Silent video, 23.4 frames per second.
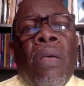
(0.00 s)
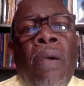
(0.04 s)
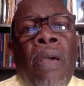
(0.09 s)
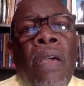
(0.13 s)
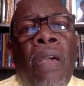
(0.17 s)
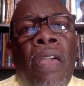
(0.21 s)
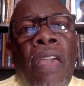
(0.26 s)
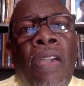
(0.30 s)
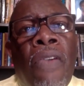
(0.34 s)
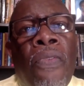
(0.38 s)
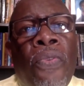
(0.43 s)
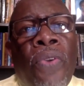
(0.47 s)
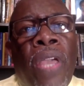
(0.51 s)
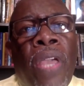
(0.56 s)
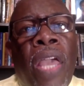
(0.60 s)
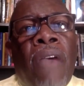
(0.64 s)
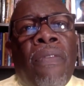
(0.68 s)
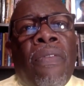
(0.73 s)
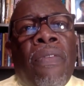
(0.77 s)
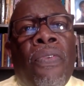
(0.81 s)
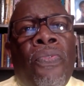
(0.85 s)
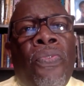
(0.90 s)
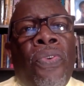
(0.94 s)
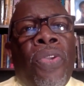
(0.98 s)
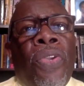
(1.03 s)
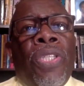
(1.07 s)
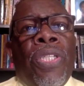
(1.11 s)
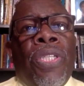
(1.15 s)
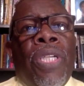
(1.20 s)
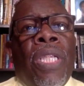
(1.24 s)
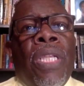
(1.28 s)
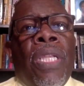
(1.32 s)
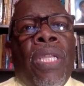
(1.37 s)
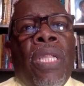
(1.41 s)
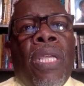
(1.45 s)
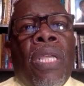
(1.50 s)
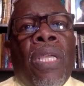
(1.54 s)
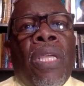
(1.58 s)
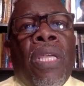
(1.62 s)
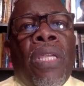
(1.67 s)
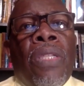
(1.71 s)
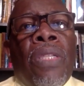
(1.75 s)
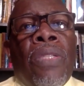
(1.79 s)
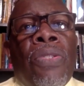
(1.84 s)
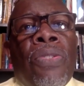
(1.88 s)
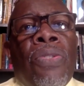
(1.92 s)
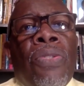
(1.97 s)
If we have efficient
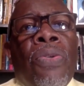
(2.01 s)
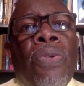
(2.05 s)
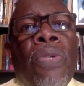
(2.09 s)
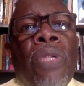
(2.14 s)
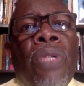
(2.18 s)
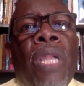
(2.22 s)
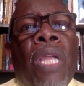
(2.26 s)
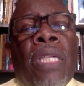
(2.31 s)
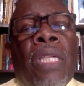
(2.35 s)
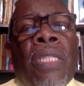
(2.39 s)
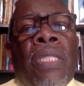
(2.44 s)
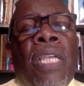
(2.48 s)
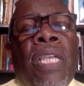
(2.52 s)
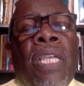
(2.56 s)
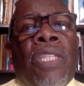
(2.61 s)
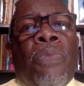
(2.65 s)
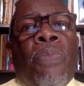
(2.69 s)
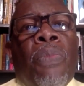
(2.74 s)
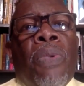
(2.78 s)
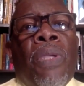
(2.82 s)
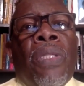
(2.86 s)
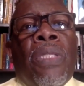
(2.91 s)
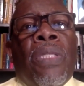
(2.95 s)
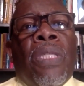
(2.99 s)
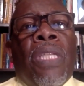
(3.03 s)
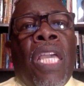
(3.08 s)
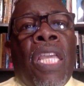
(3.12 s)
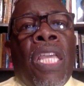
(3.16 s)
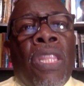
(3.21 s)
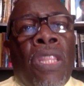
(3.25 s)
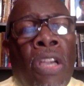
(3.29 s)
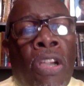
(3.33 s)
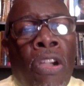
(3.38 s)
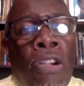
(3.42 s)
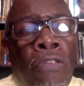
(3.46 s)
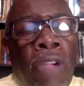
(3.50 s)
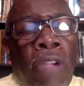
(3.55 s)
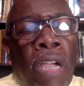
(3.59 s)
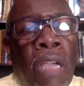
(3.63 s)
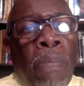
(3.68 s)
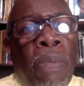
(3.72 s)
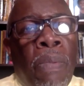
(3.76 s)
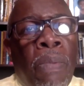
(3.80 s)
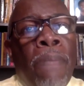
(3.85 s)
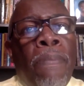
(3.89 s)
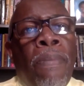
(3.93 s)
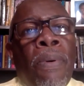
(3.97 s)
student assessments and the correct
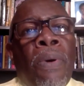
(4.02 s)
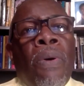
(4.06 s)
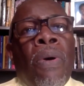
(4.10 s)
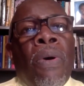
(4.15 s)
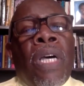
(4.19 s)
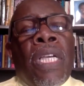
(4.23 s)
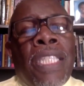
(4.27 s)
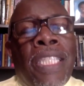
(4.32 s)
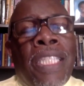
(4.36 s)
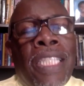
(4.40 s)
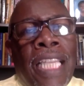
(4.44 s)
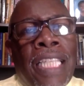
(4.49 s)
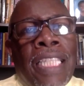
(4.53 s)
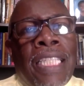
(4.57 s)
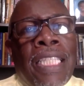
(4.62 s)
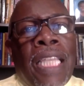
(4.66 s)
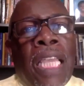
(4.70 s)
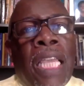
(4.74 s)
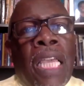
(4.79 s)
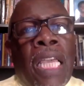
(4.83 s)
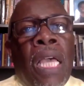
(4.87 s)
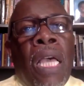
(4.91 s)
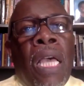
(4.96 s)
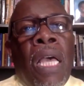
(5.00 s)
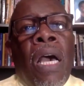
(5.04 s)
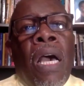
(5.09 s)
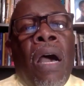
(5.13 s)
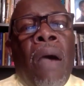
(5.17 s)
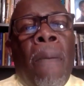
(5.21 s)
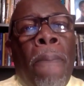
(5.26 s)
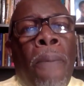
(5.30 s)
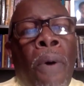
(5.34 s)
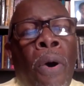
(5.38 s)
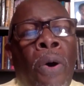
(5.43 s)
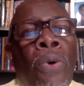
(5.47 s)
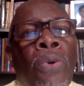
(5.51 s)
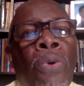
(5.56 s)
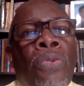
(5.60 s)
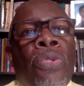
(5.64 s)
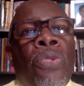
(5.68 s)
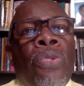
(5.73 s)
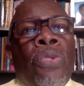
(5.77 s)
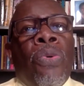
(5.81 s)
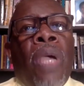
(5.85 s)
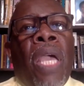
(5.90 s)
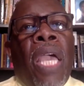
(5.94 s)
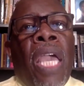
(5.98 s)
people assessing, opposed
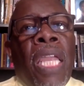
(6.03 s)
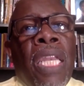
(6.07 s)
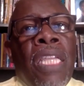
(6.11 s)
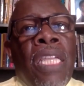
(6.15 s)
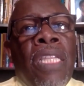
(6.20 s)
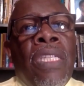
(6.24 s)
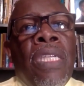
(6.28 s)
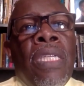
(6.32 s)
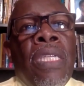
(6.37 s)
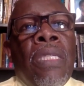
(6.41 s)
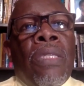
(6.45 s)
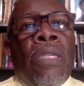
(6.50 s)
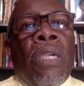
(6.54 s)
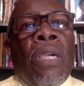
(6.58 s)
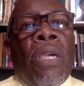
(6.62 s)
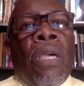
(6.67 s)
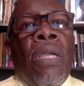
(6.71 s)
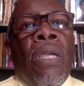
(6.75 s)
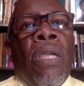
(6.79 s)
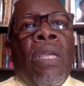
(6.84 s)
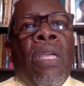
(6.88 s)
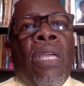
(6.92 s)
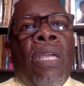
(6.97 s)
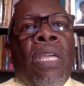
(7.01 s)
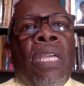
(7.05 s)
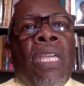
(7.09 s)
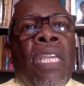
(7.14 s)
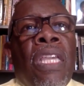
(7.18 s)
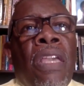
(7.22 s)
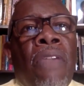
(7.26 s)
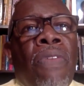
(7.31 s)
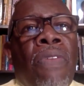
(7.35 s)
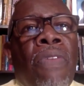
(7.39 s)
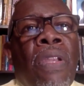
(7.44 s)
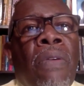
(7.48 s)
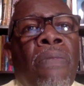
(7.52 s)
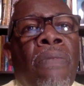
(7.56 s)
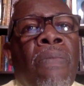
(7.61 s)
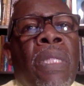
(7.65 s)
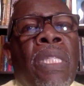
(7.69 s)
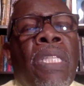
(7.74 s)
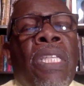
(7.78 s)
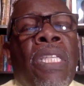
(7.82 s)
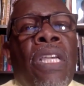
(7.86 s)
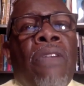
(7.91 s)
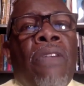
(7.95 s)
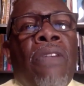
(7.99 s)
to any teacher given the
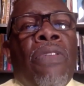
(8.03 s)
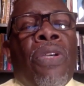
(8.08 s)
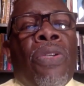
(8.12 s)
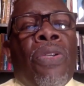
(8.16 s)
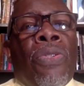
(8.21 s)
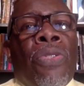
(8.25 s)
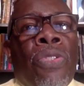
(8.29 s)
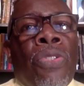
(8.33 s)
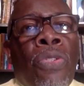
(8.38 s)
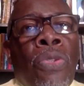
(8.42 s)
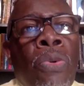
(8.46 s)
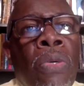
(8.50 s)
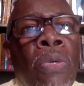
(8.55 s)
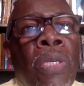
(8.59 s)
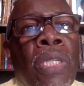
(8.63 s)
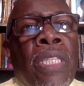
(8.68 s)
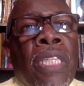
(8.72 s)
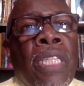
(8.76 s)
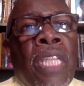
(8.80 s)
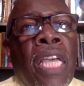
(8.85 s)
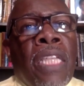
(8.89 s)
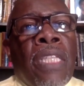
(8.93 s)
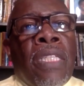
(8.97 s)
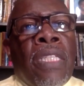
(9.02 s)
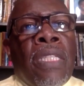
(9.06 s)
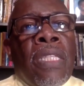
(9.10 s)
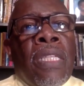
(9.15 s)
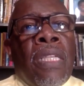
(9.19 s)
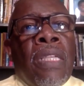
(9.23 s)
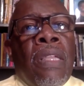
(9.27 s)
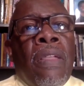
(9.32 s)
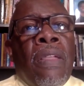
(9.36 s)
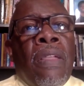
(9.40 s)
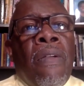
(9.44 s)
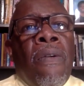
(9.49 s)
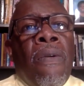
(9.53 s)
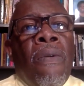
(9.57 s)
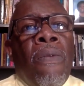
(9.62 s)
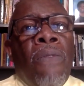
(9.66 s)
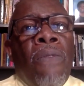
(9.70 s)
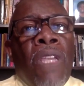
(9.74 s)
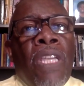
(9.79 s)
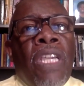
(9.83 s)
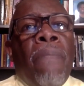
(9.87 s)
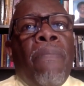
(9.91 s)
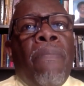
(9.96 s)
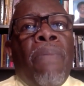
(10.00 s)
materials to assess, we
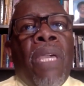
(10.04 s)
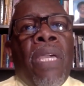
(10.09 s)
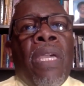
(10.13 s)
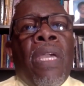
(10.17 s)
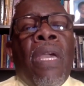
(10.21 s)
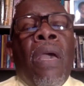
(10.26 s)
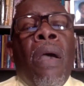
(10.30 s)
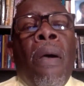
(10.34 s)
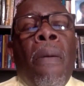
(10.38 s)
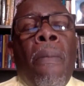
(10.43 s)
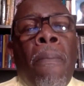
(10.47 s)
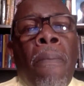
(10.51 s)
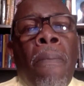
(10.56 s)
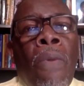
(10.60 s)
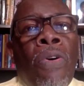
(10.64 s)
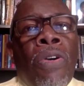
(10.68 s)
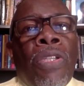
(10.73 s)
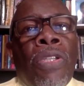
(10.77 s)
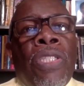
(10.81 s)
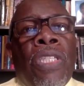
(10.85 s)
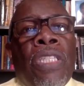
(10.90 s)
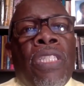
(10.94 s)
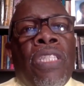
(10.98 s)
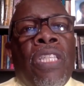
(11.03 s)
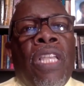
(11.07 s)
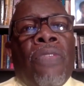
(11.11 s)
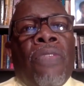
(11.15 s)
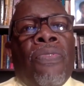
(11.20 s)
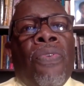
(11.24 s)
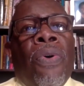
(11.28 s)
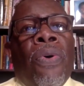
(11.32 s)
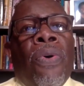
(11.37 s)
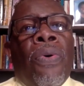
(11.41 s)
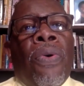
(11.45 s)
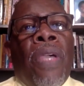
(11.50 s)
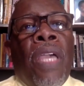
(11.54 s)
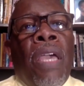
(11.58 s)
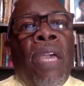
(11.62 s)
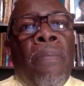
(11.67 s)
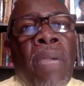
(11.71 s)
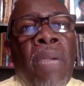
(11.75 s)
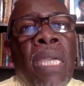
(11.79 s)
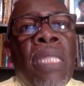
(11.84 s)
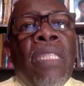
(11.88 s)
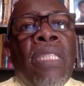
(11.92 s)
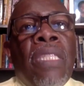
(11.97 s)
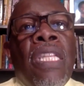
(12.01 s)
could be more successful and
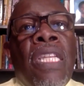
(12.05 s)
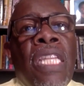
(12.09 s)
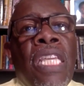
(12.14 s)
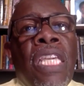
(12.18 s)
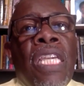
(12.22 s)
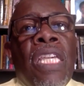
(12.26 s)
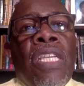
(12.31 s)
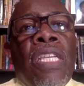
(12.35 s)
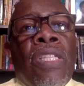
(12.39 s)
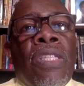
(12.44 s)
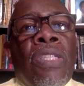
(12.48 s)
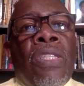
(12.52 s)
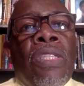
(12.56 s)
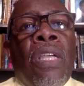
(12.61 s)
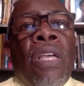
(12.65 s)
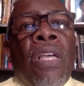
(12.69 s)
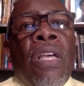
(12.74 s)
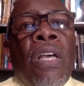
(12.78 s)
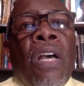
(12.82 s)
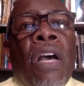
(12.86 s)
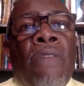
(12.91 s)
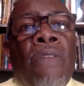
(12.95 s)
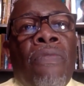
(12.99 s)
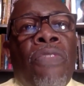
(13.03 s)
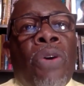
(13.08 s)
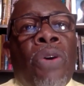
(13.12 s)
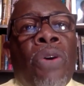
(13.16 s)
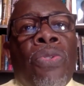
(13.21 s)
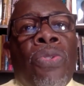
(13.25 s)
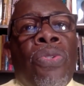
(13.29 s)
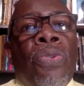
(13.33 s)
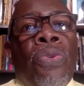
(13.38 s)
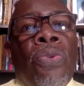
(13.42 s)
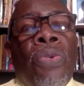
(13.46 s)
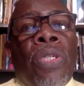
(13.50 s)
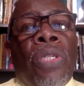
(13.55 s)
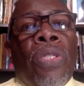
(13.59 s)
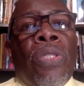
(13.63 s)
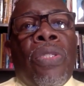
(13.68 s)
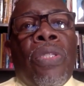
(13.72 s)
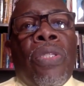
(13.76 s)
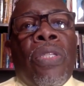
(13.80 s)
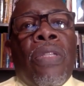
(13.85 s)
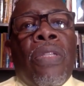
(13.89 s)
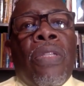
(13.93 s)
meet the needs of those students.